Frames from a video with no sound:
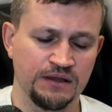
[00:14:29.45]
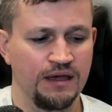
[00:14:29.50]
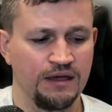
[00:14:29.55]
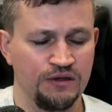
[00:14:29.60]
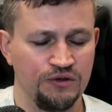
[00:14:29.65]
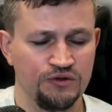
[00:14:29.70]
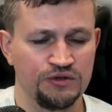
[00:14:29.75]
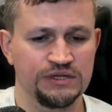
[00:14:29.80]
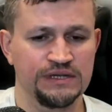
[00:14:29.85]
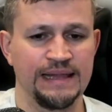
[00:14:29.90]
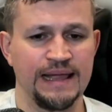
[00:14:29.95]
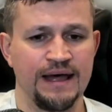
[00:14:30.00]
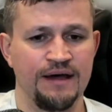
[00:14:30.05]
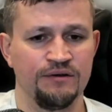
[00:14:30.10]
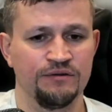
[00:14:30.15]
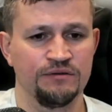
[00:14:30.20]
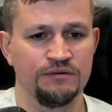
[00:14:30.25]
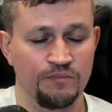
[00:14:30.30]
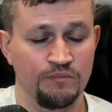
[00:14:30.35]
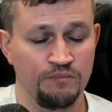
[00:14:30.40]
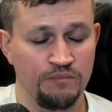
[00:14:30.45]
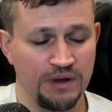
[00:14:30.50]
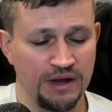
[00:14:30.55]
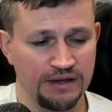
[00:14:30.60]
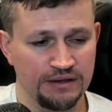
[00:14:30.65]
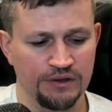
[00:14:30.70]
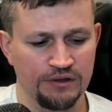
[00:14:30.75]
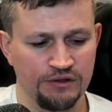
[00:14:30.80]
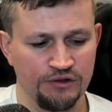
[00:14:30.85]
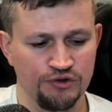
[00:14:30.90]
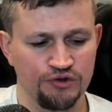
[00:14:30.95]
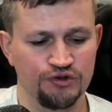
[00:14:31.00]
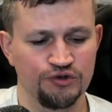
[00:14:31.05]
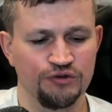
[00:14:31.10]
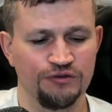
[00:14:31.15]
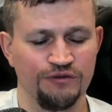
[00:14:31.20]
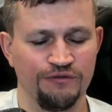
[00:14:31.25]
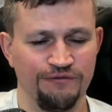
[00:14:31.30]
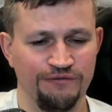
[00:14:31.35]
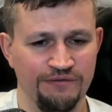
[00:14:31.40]
use cloud, but you
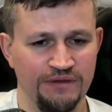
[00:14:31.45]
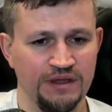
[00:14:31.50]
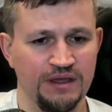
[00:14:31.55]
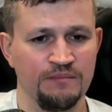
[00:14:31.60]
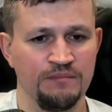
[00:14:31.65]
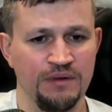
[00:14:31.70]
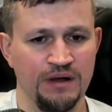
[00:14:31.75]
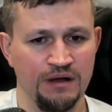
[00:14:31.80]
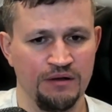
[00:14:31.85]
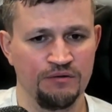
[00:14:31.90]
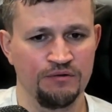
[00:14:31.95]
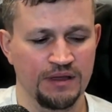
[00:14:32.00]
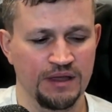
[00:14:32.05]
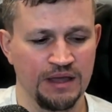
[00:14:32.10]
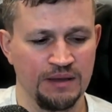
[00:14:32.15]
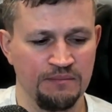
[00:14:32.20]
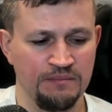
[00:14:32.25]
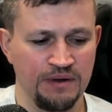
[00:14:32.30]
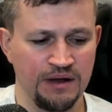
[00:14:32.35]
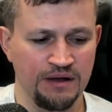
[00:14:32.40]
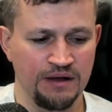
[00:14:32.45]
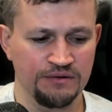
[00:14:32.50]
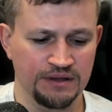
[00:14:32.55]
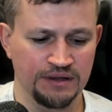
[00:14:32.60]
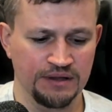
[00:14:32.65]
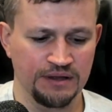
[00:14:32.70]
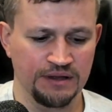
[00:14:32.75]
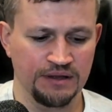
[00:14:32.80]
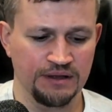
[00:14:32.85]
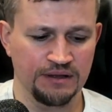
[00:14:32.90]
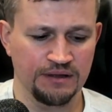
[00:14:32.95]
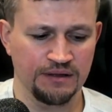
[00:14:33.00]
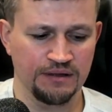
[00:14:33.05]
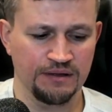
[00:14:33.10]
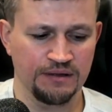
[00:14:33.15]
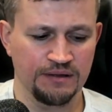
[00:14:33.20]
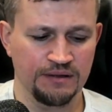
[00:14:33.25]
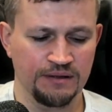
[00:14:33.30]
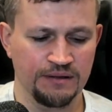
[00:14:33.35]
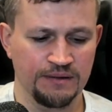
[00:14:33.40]
should to think about about
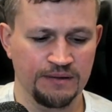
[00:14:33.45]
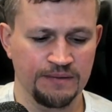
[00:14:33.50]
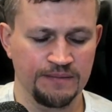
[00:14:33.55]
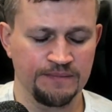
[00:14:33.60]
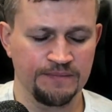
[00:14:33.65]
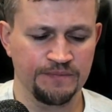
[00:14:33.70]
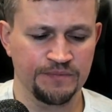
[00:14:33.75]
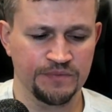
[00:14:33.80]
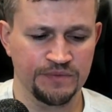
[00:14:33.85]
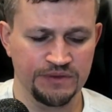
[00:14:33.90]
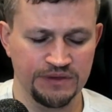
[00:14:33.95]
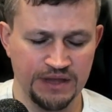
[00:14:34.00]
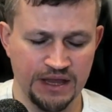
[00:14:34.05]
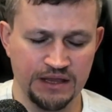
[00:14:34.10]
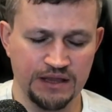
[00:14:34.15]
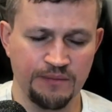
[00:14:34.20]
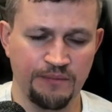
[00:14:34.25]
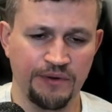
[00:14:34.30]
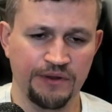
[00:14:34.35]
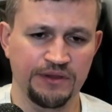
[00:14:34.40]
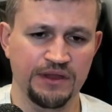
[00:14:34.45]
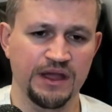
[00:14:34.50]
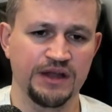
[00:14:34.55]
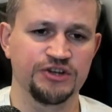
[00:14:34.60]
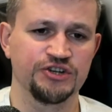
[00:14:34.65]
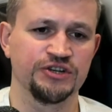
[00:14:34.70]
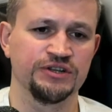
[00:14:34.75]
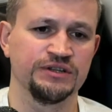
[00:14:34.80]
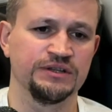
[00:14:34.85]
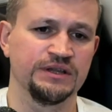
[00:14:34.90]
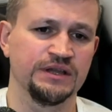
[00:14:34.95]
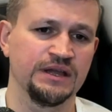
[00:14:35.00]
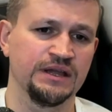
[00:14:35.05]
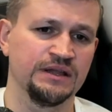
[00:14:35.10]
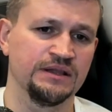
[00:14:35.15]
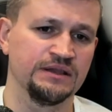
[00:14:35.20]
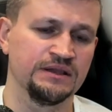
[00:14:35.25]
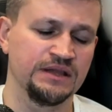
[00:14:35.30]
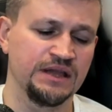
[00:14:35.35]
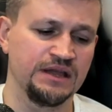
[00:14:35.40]
um, data protection
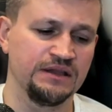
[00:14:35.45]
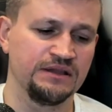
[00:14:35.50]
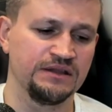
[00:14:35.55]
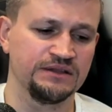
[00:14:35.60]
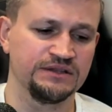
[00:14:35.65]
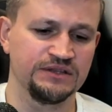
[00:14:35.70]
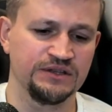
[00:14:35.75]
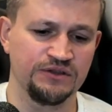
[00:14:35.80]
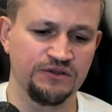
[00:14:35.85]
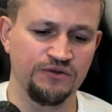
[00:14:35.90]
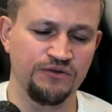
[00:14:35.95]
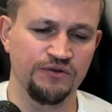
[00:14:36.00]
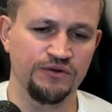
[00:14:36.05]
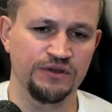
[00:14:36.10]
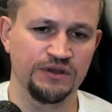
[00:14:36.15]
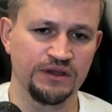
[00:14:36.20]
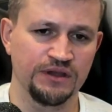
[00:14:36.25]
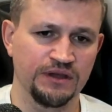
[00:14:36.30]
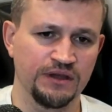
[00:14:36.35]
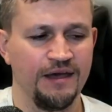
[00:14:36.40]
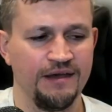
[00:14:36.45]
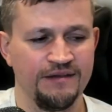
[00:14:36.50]
and data security.